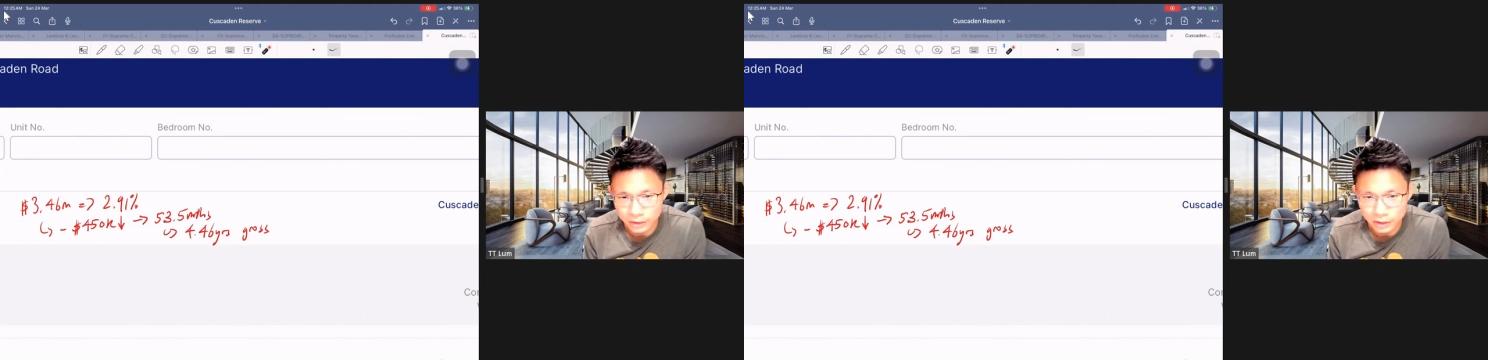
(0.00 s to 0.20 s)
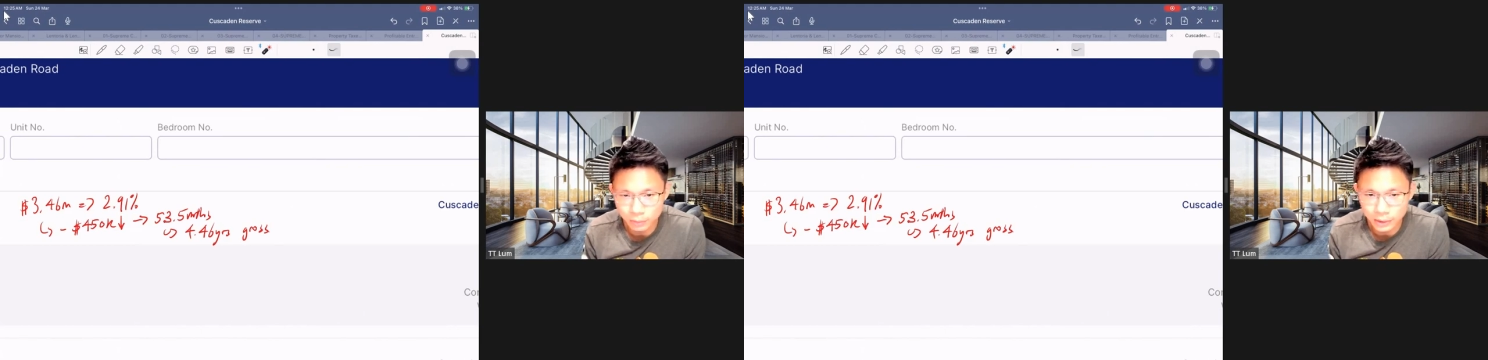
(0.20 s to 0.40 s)

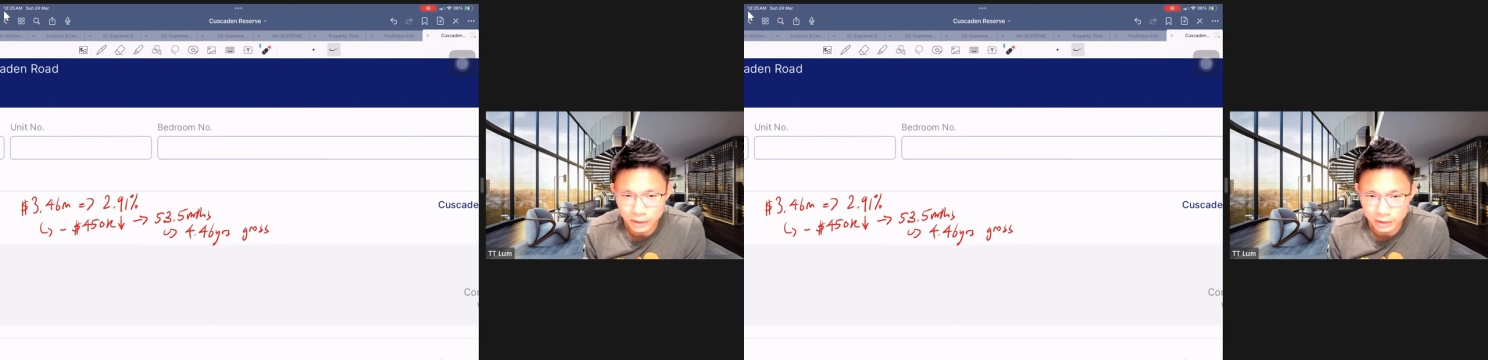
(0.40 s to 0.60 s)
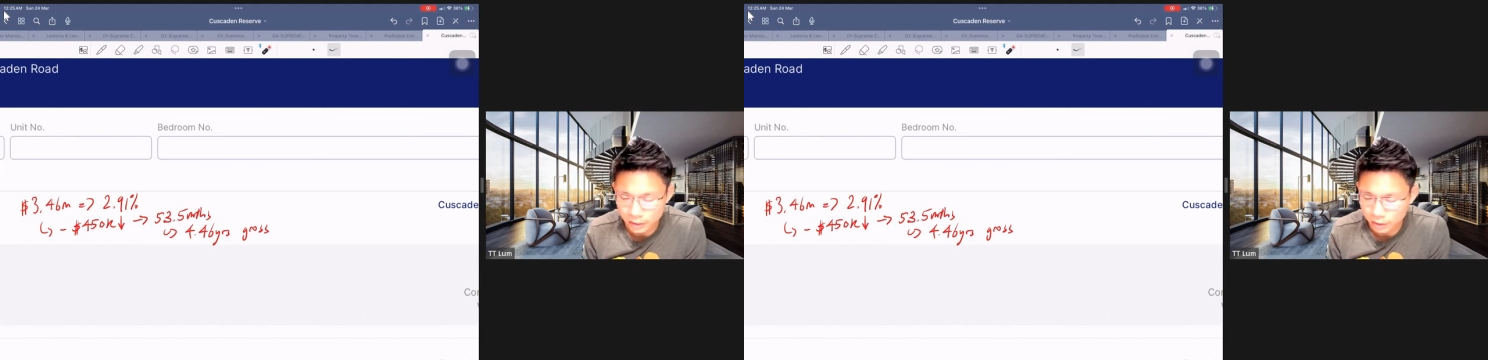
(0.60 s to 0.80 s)
We just
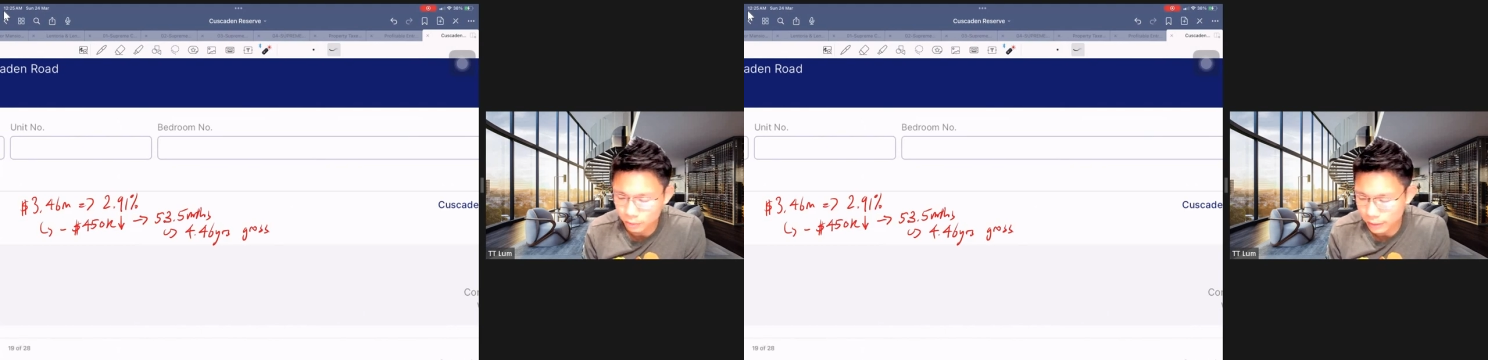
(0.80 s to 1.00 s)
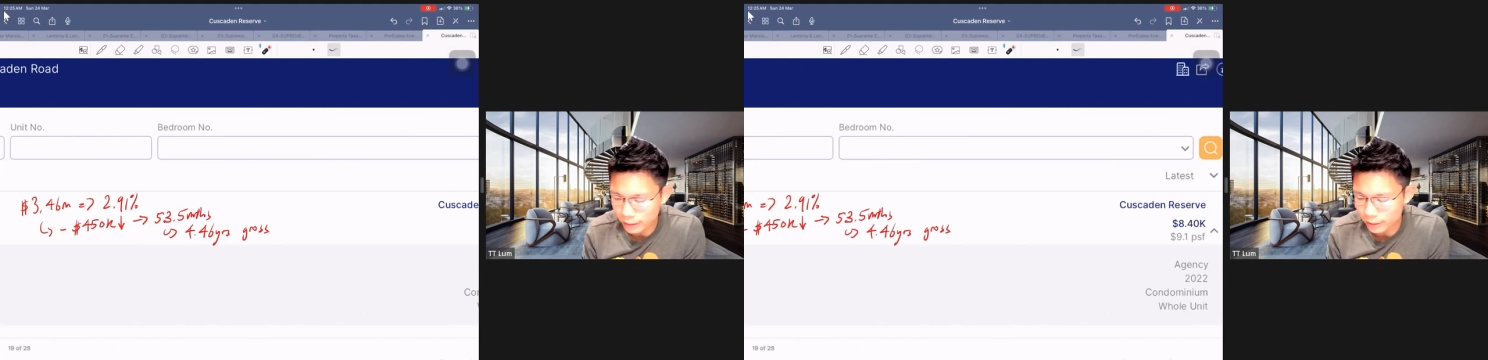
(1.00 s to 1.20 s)
take a look
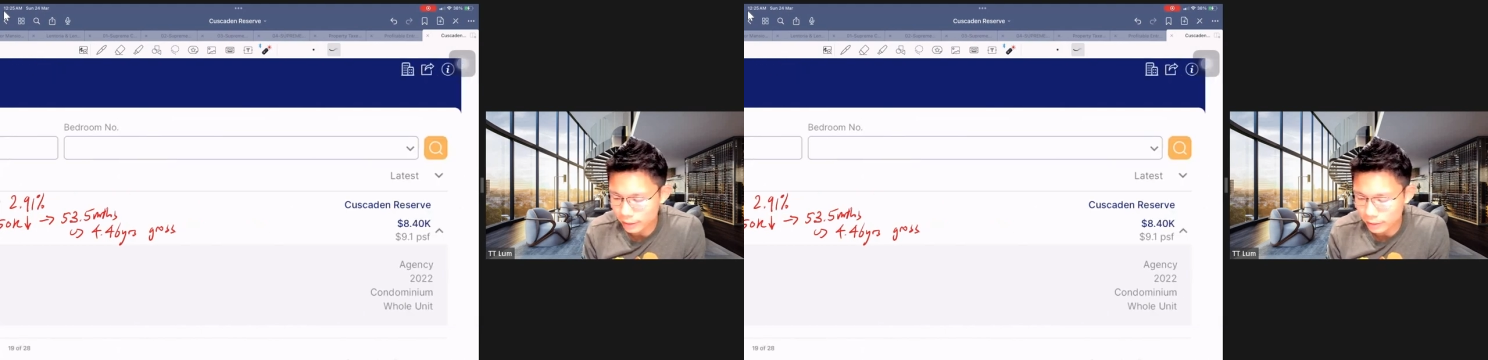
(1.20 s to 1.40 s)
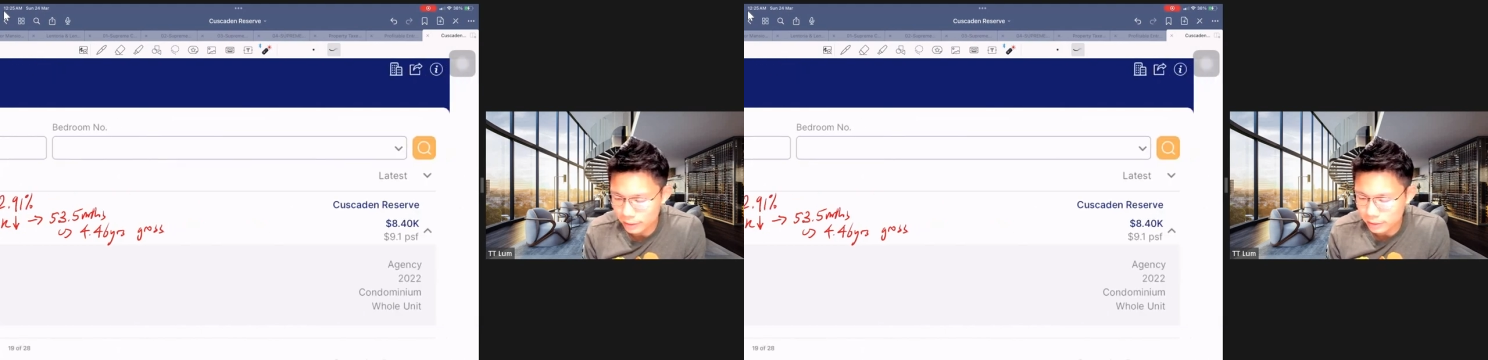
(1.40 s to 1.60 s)
at
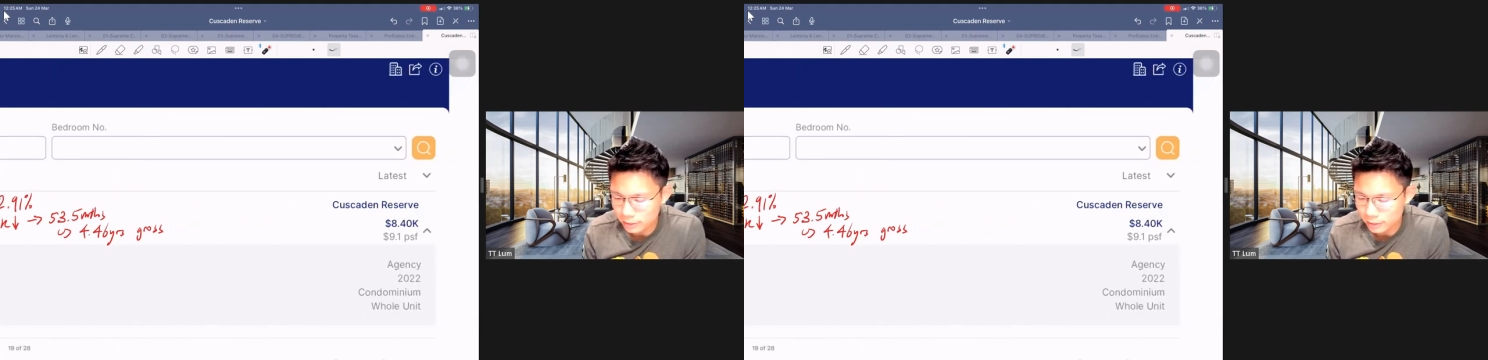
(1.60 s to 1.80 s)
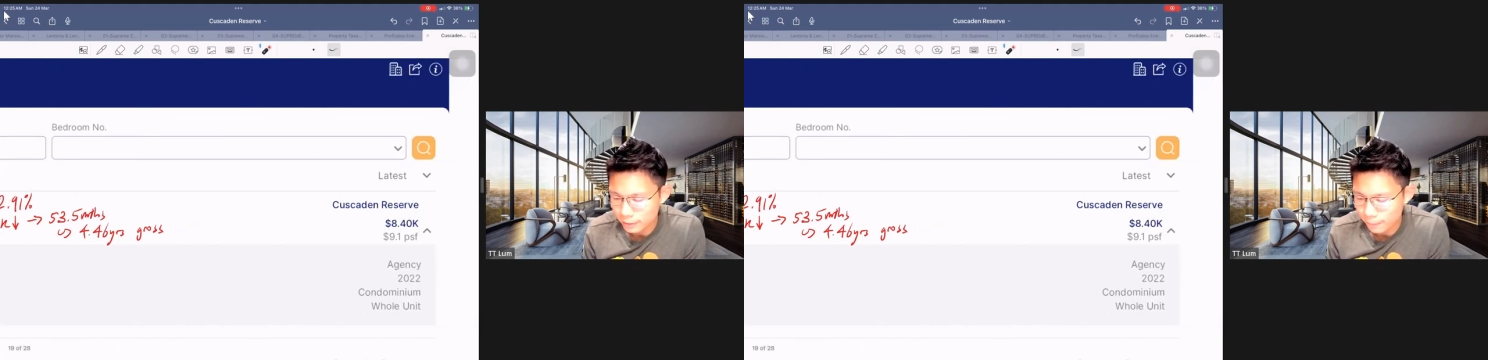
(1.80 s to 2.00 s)
the
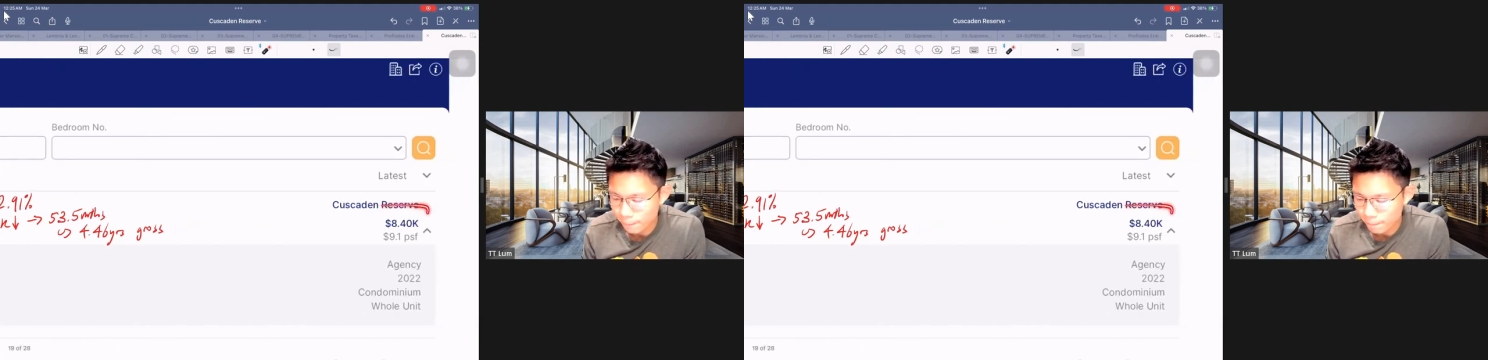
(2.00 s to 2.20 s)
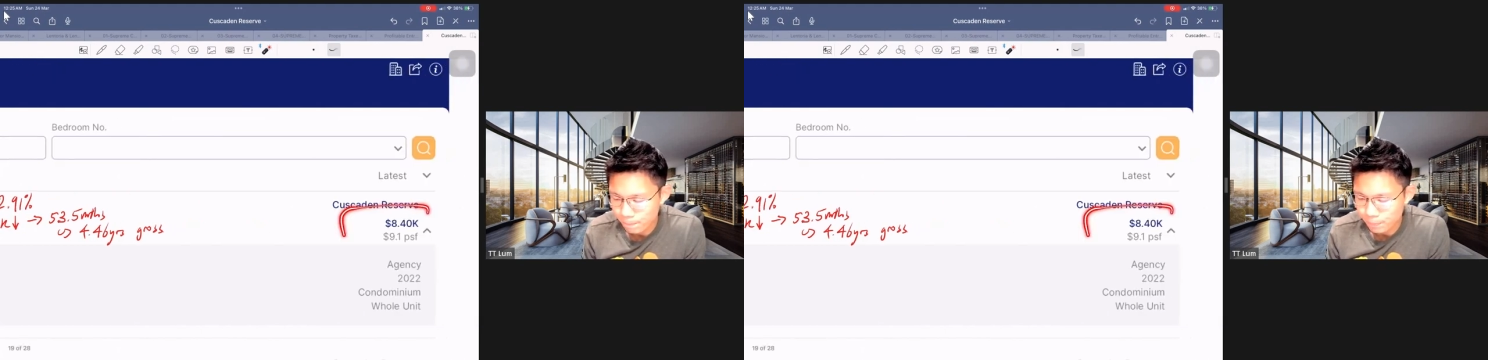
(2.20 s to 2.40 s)

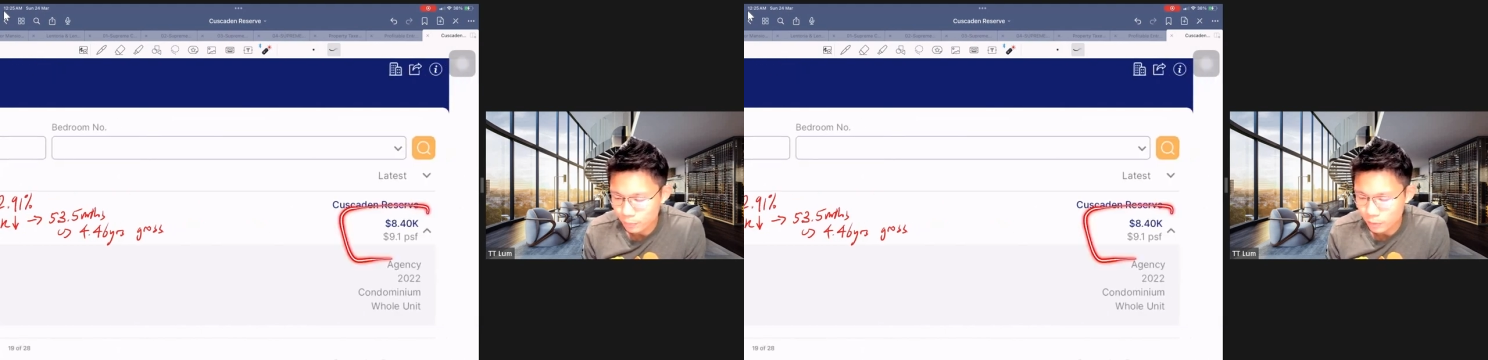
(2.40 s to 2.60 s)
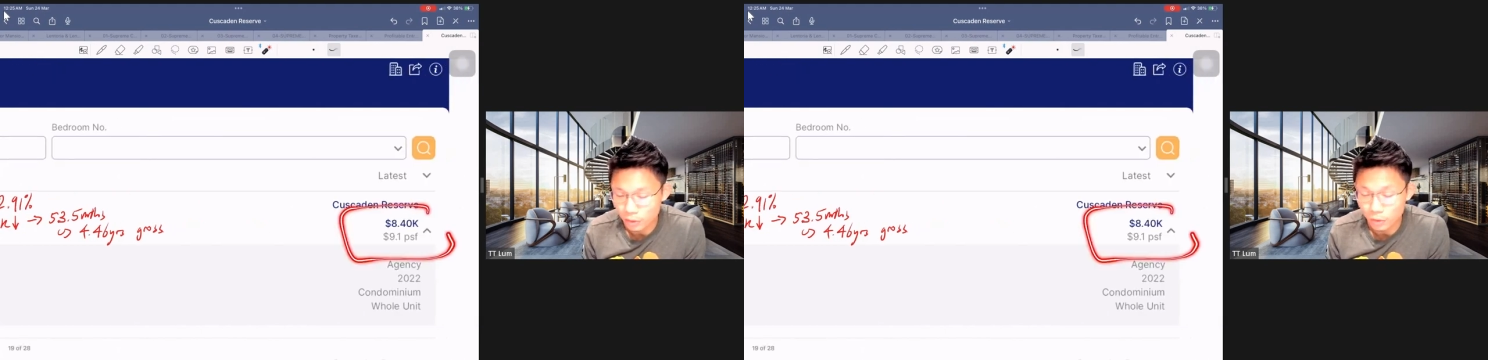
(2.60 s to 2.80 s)

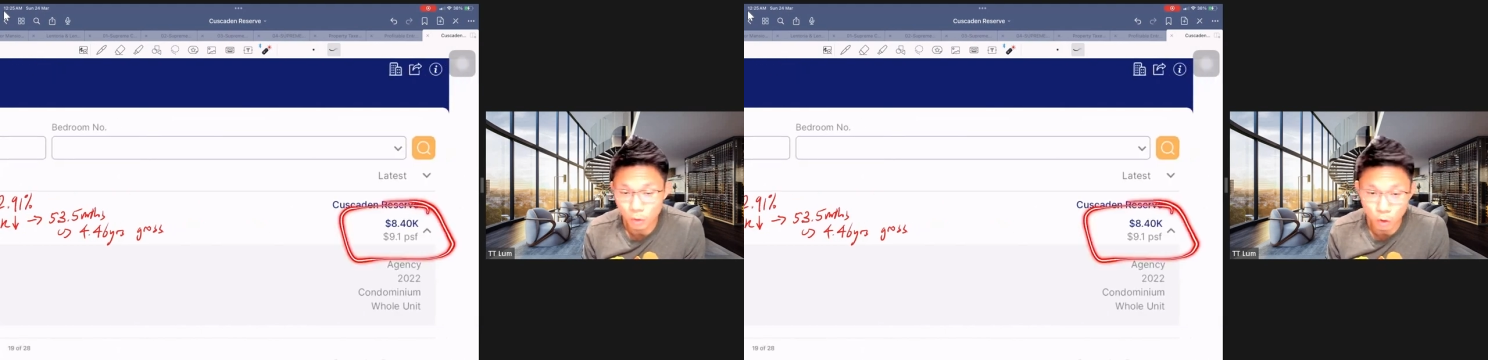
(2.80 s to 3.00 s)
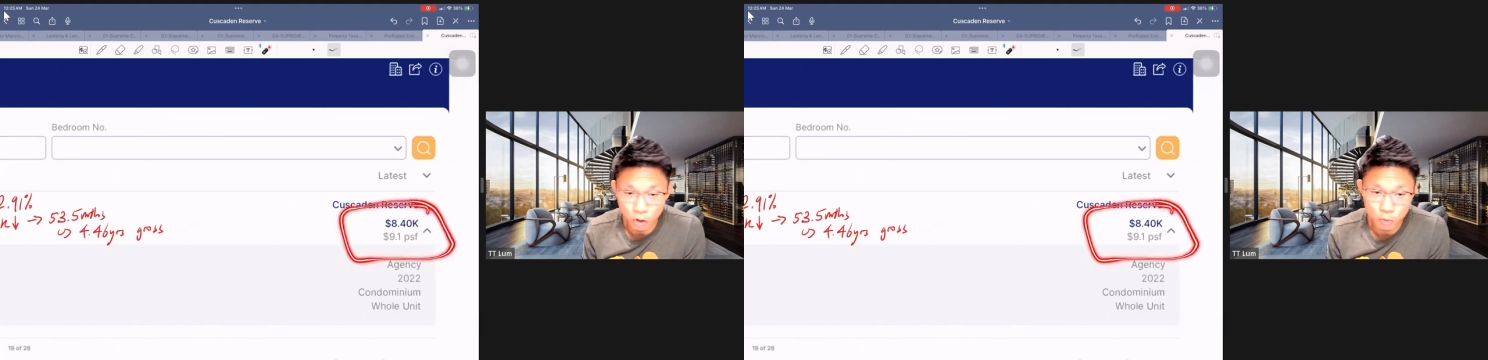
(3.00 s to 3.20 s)

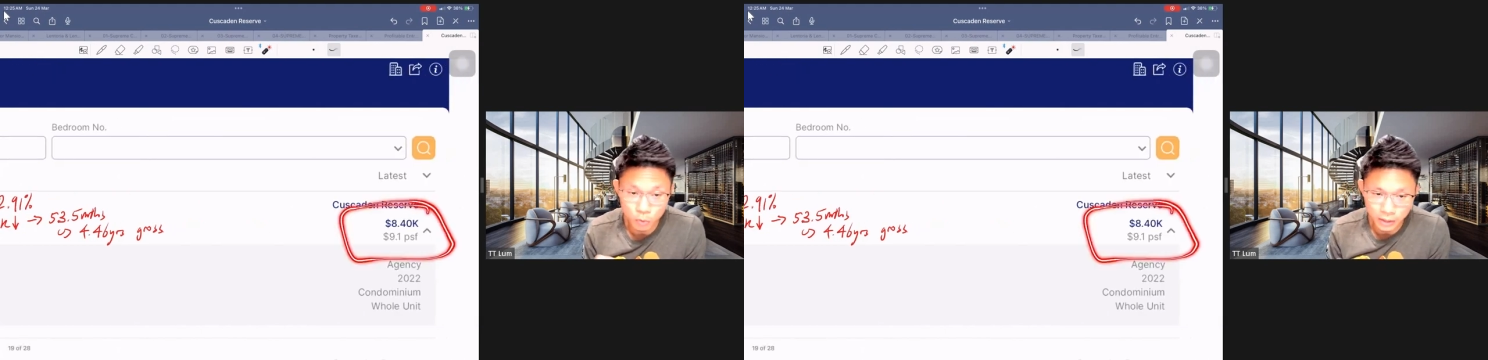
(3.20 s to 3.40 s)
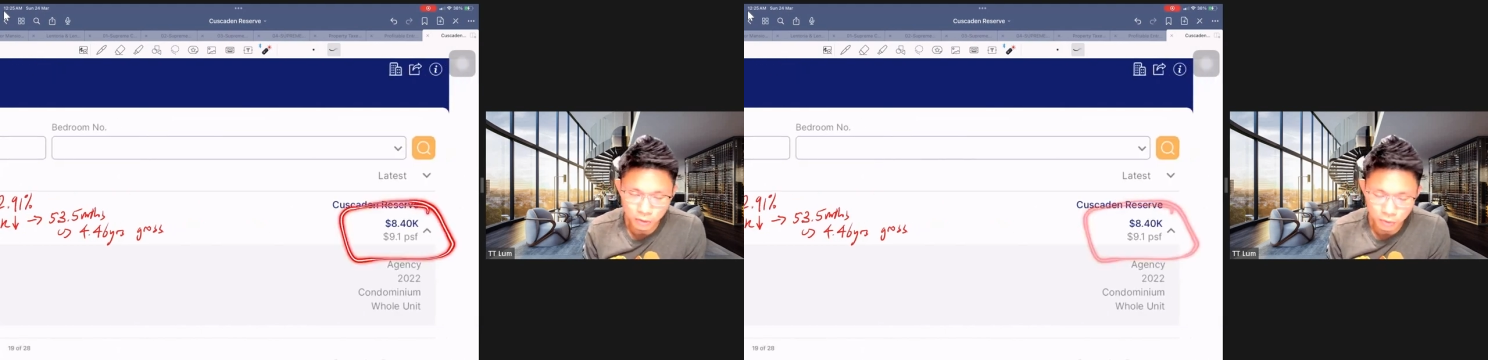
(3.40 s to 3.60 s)
gross
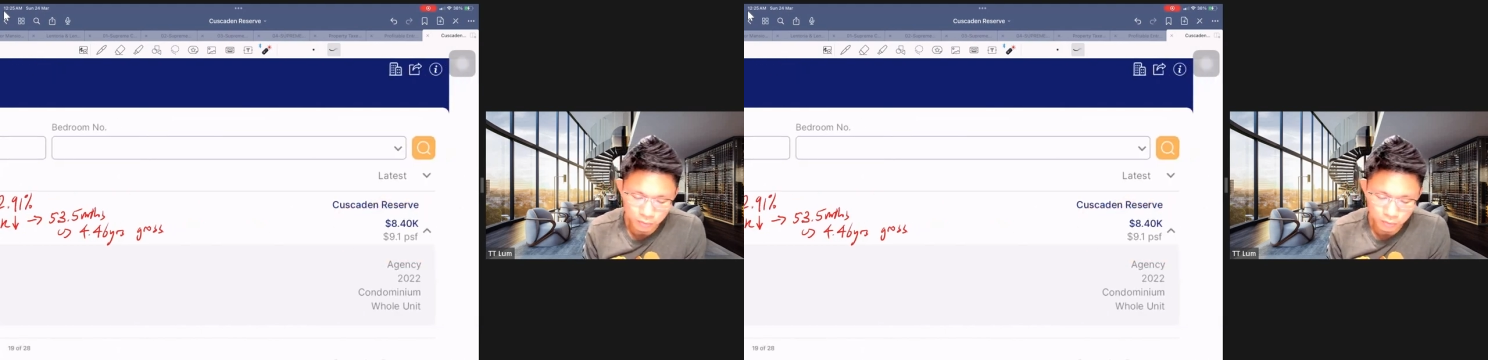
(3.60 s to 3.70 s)
rental.